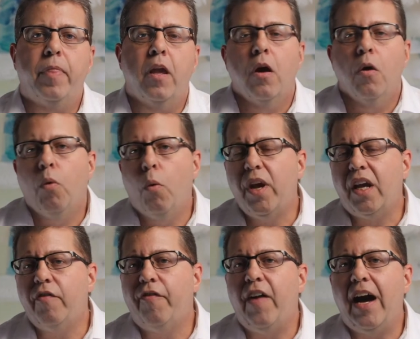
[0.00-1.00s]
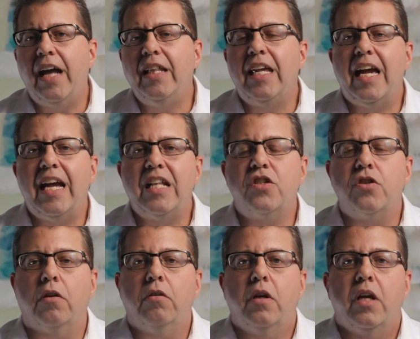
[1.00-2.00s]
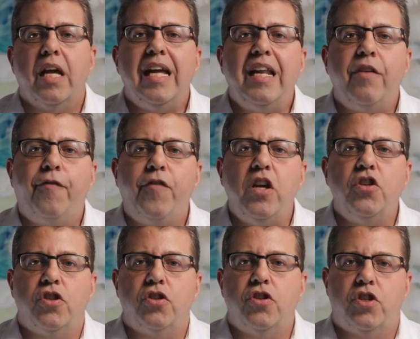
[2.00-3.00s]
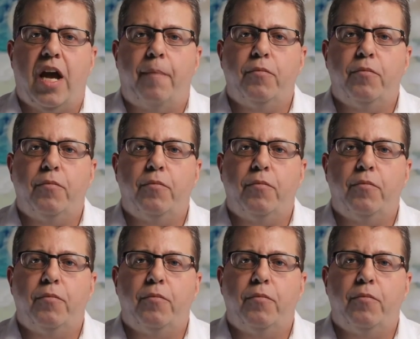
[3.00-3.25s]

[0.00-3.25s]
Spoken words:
Well, we can find the answer in Ephesians chapter